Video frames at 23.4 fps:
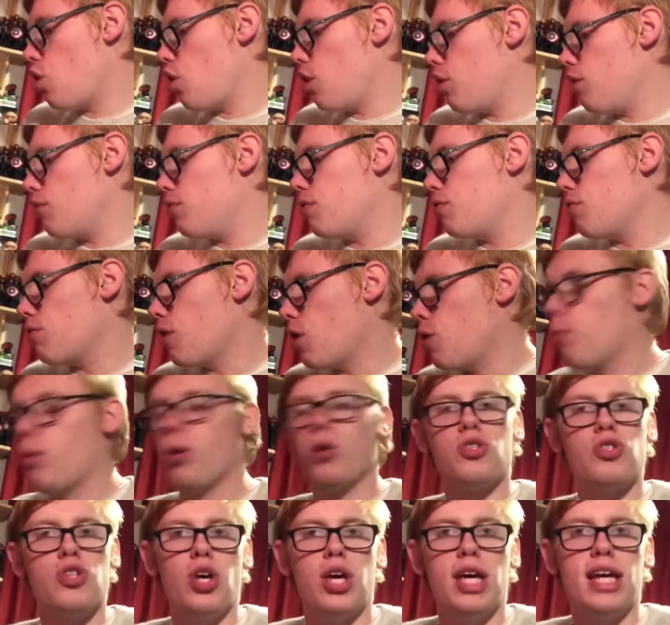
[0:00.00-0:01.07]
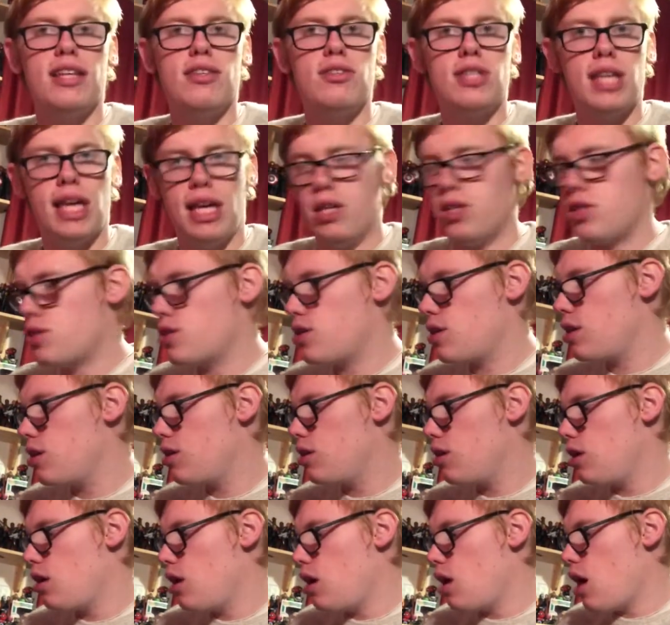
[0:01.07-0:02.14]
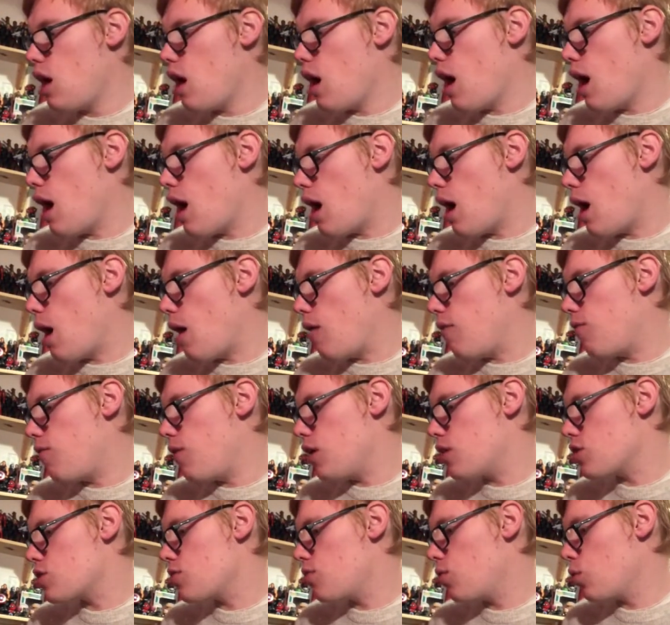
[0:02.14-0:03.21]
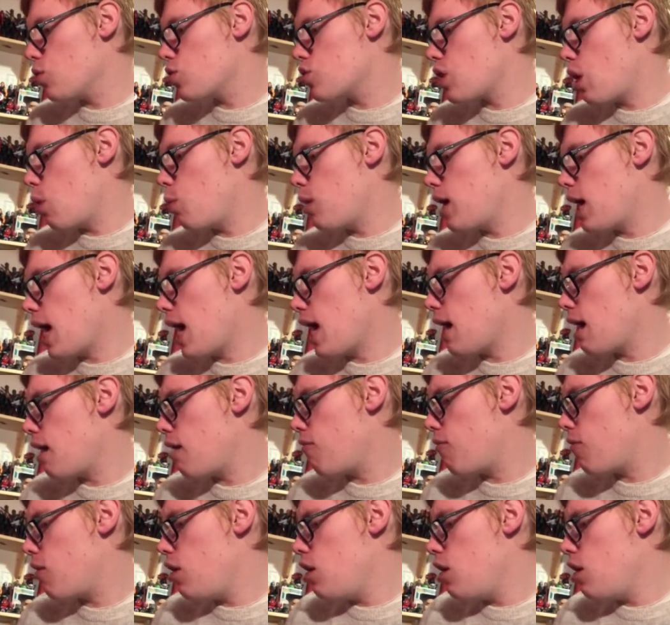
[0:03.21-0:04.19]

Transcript: of robots that exist, uh, first of all. So we have